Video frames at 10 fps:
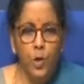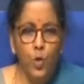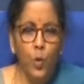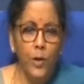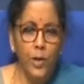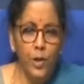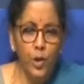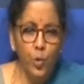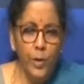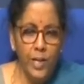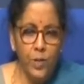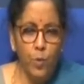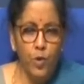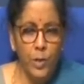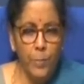200 new
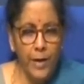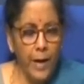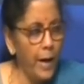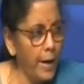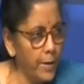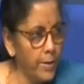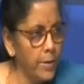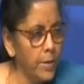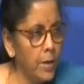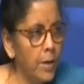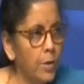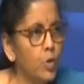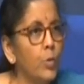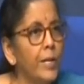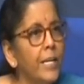textbooks are being added
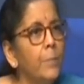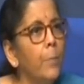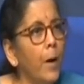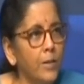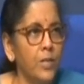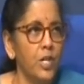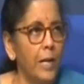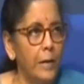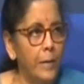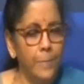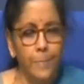to E-Pathshala.